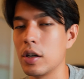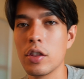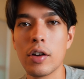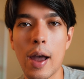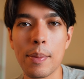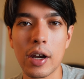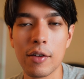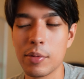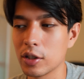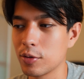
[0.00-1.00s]
Another app that
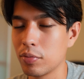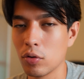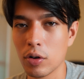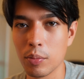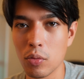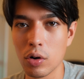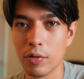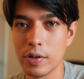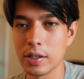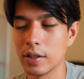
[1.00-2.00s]
I've been exploring more
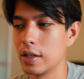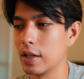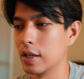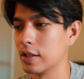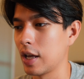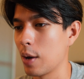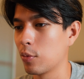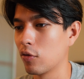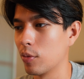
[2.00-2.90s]
recently is Apple